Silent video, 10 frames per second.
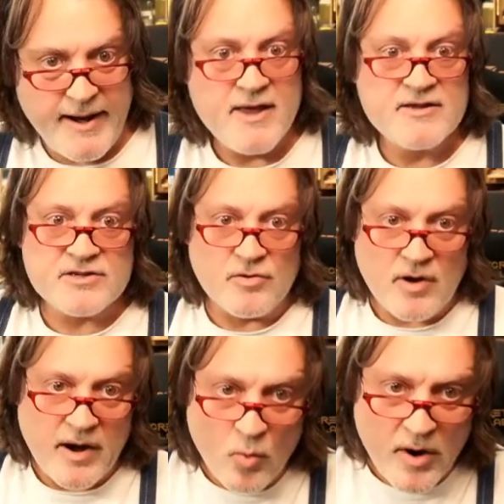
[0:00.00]
So I
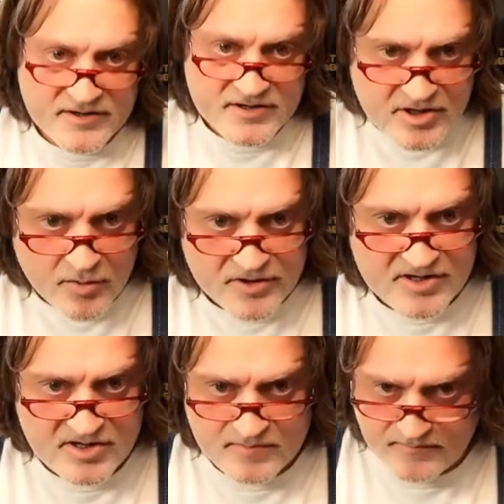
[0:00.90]
want to just go
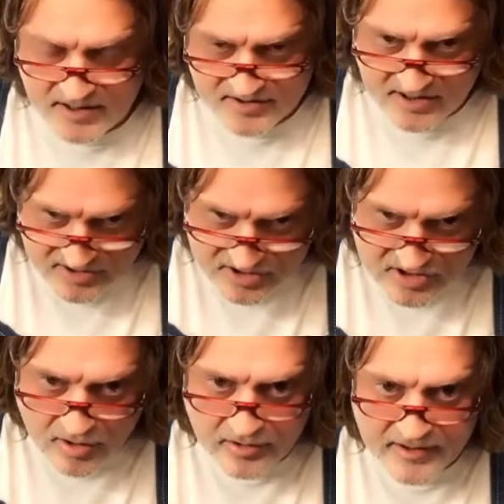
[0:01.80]
as, as, as
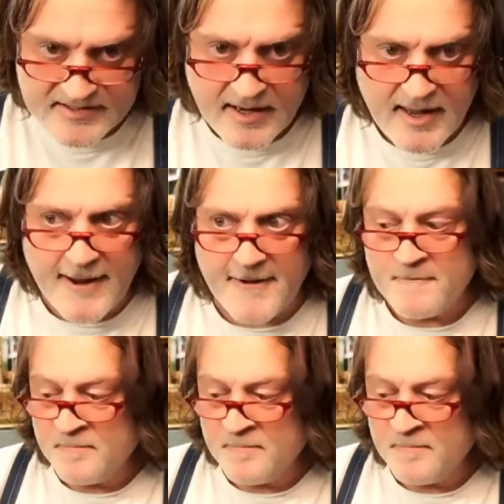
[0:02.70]
slowly as I can.